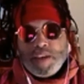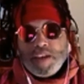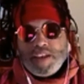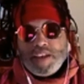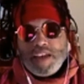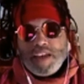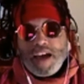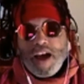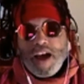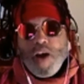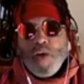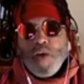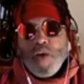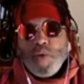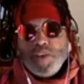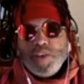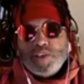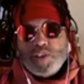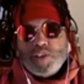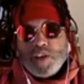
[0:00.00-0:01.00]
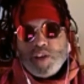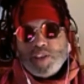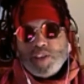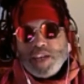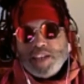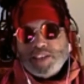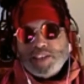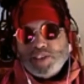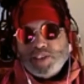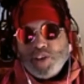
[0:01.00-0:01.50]
I always thought
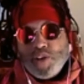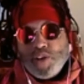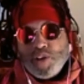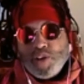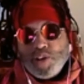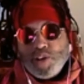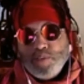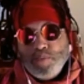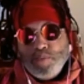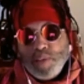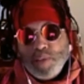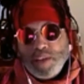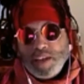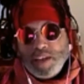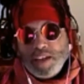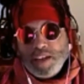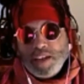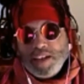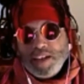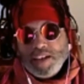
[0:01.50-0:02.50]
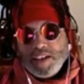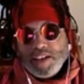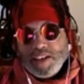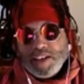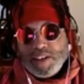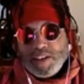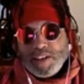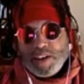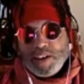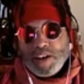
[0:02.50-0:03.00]
that song could be
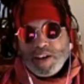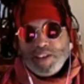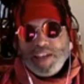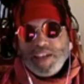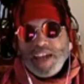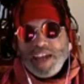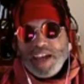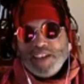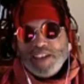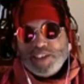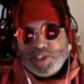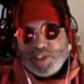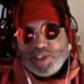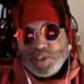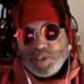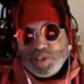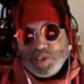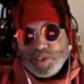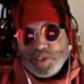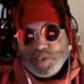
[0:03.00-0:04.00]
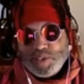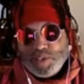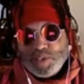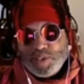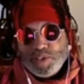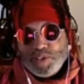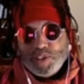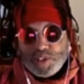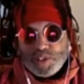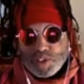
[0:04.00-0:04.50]
a dance tune,
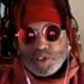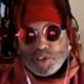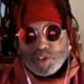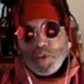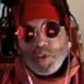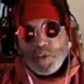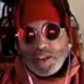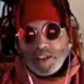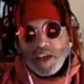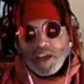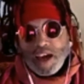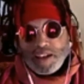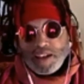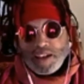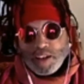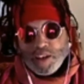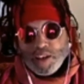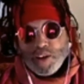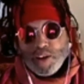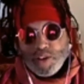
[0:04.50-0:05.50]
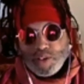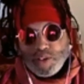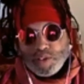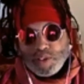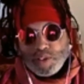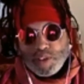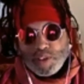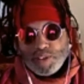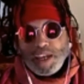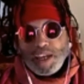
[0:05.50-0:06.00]
just a string line alone,
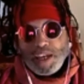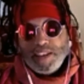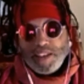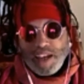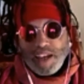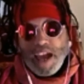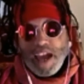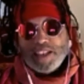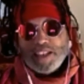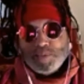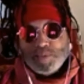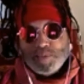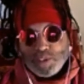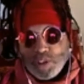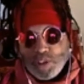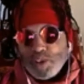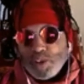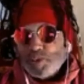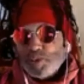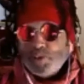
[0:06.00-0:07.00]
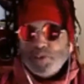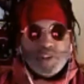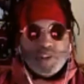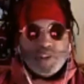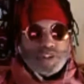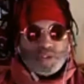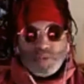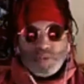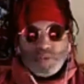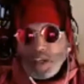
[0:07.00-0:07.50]
because they had some songs with
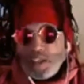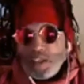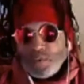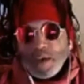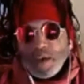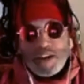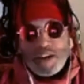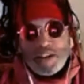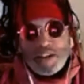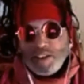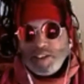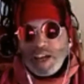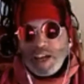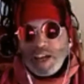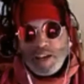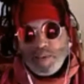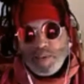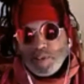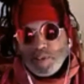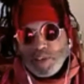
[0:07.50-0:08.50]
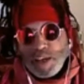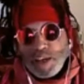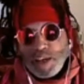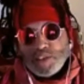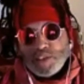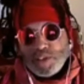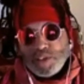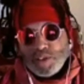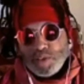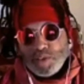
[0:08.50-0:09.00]
just strings back in the day with dance
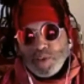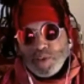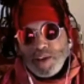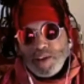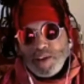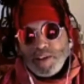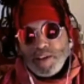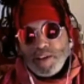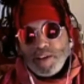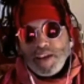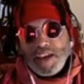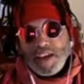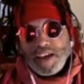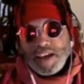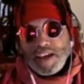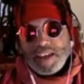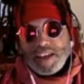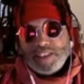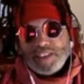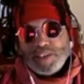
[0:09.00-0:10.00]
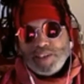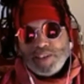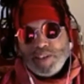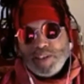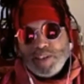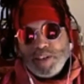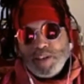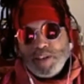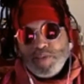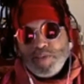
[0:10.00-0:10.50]
tune, right? And I say,
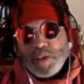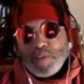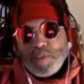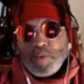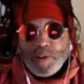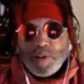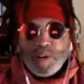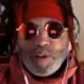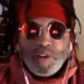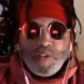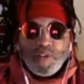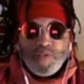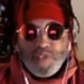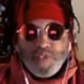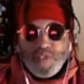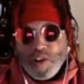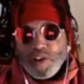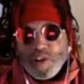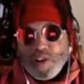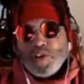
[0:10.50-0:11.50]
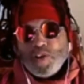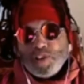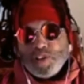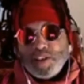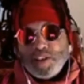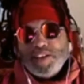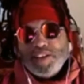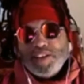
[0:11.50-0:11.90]
and then if I put a little funk on it,